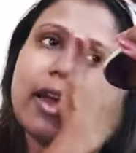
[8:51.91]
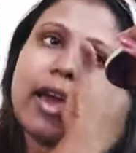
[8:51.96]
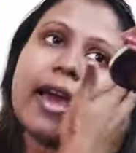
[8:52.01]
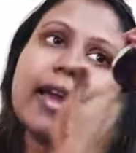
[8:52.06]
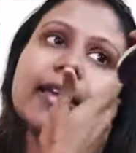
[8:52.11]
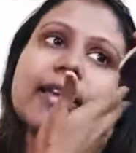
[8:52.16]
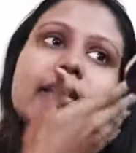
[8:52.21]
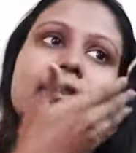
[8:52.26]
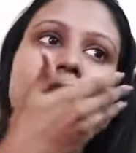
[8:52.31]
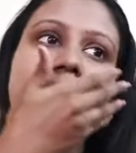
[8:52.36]

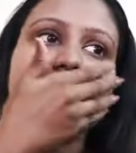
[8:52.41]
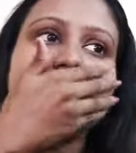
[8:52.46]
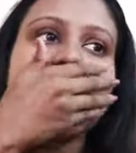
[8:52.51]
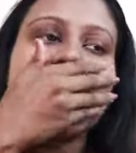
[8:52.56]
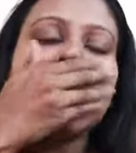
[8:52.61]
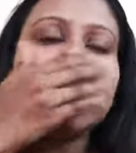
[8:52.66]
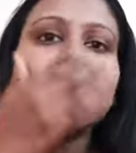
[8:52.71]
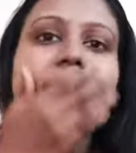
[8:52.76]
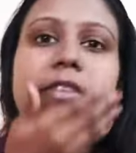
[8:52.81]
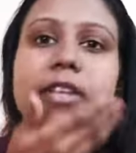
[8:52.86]
I guess it's
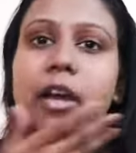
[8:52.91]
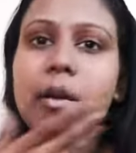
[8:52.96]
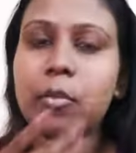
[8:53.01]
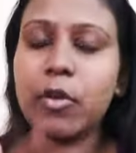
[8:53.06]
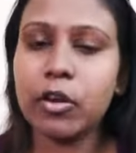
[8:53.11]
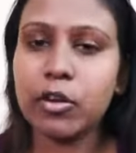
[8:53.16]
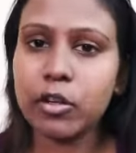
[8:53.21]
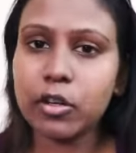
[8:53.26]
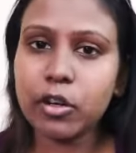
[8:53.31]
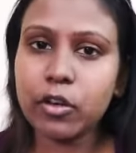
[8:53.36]
because of the
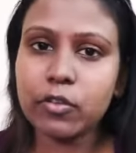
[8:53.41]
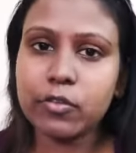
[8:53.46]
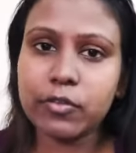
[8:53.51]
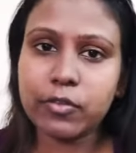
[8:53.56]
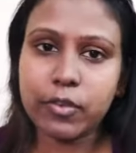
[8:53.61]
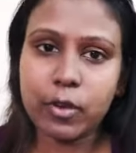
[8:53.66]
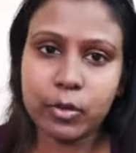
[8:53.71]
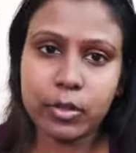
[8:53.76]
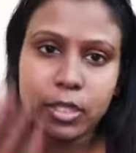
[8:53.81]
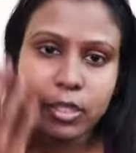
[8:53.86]
amount of
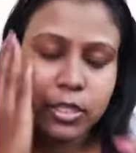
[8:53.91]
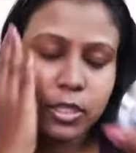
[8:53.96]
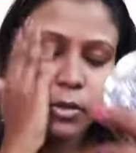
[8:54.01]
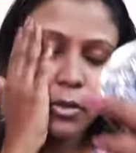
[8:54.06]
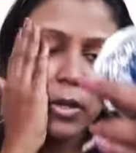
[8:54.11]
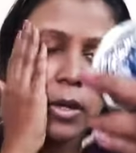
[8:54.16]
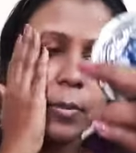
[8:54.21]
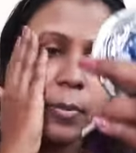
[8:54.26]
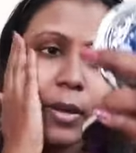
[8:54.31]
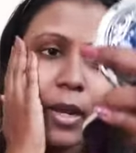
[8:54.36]
foundation
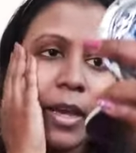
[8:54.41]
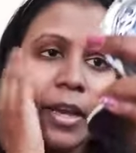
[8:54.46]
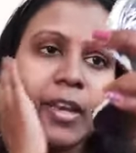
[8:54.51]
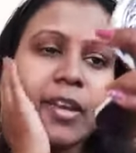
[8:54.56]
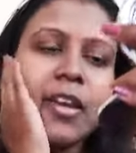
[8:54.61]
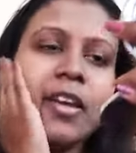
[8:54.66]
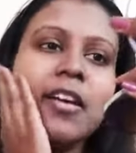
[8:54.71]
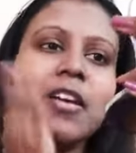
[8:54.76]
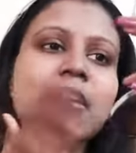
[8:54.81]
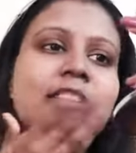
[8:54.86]
you apply.
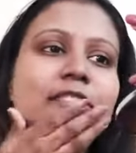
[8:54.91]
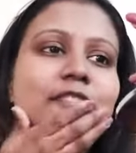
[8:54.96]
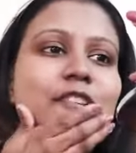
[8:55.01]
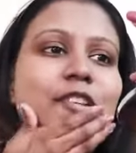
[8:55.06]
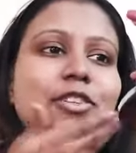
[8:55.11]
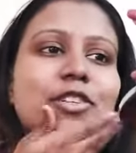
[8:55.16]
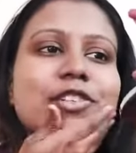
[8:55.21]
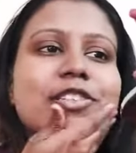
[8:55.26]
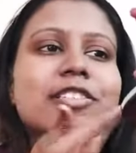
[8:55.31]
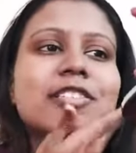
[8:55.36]

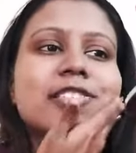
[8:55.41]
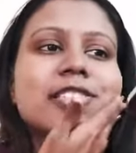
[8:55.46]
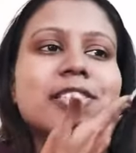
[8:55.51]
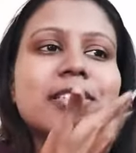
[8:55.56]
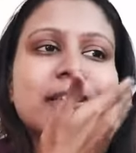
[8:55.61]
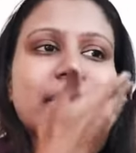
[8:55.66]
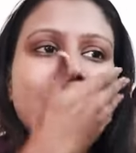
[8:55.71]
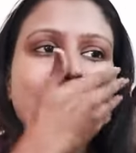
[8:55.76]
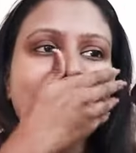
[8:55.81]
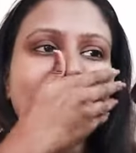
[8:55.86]
So this
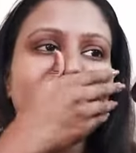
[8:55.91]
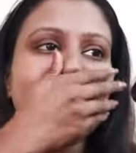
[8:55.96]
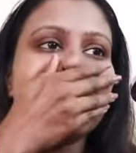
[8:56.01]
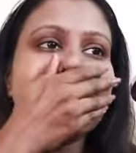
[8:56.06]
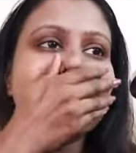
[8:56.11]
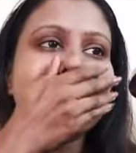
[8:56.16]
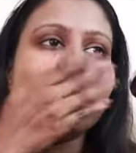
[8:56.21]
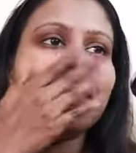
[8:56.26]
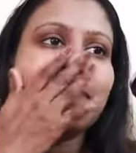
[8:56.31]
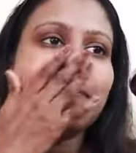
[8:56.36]
is like
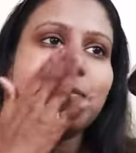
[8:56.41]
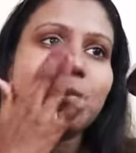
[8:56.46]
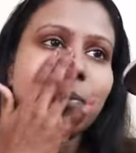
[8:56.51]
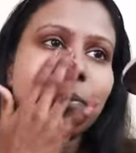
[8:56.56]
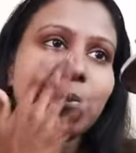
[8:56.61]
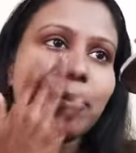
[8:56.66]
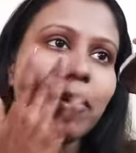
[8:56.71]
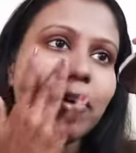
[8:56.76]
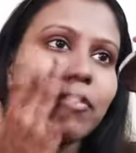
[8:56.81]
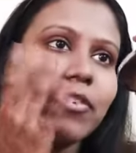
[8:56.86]

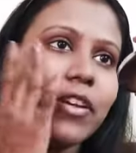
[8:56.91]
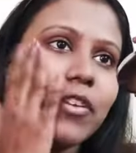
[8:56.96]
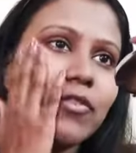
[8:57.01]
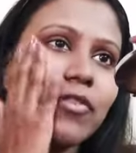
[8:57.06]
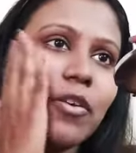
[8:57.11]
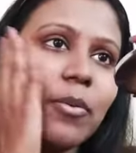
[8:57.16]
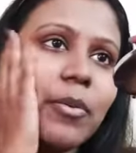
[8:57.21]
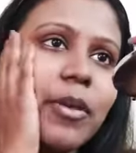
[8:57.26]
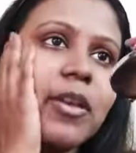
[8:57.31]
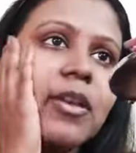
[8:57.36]
perfect
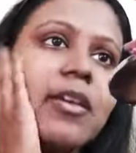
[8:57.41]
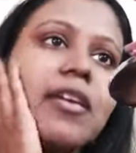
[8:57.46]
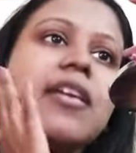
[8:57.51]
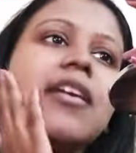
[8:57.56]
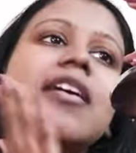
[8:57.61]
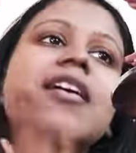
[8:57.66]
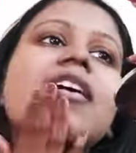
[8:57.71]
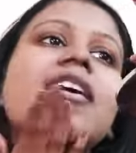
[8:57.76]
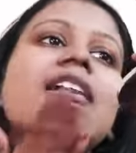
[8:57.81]
for me,